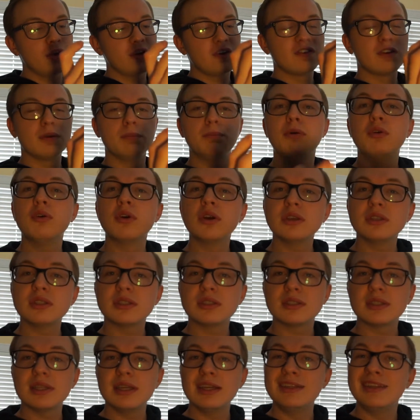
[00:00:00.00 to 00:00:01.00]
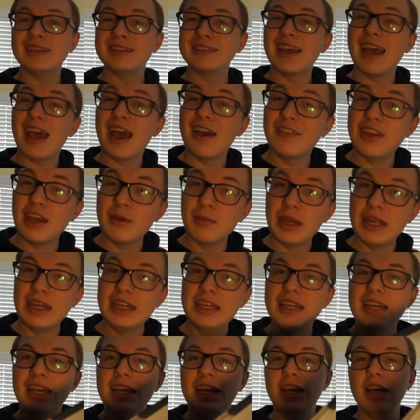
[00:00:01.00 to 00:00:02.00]
For ports, it doesn't have that
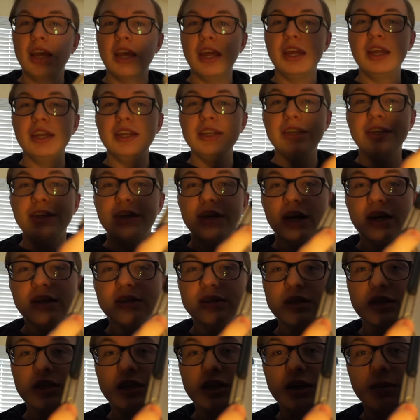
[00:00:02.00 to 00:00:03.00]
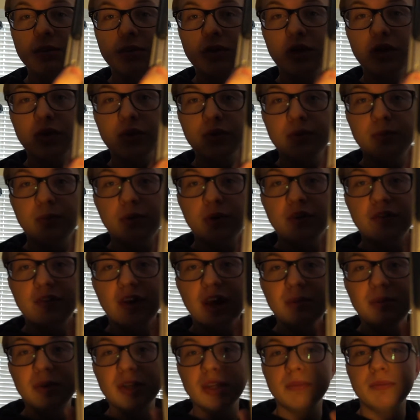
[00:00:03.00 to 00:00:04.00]
many. It does keep the
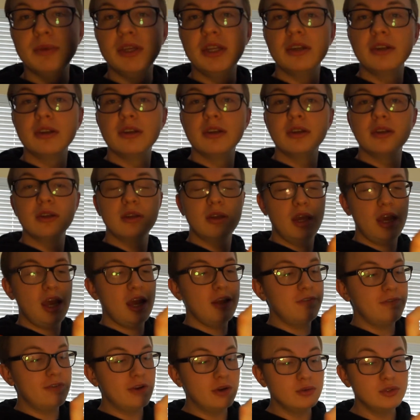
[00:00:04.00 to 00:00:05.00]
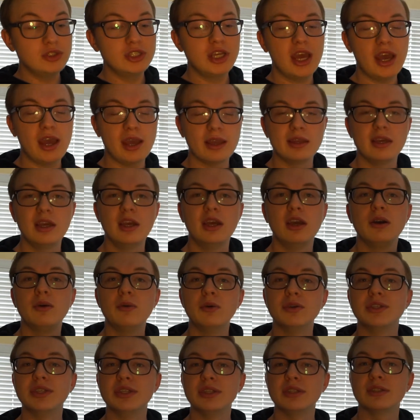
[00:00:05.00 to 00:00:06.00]
3.5mm headphone jack,
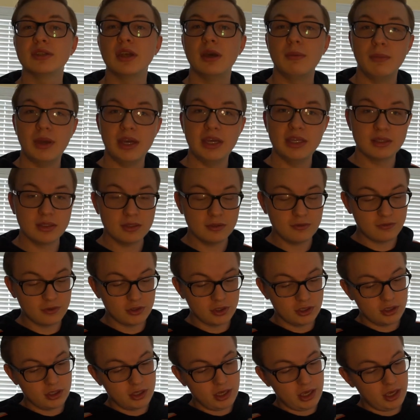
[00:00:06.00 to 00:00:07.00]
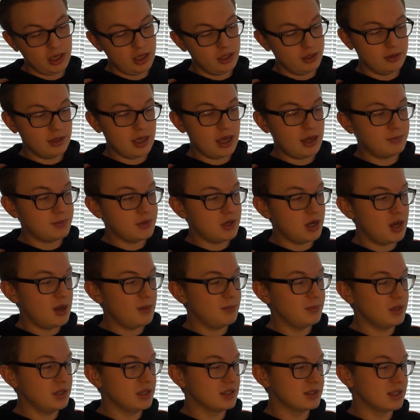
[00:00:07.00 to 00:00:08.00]
which is amazing for a
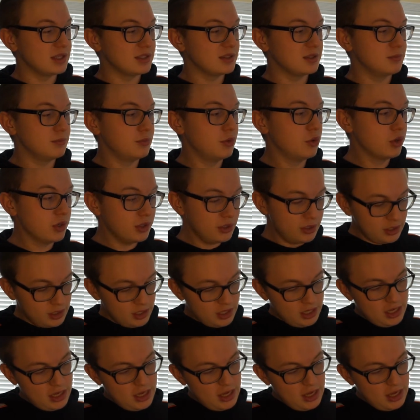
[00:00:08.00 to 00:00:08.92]
laptop because that's important.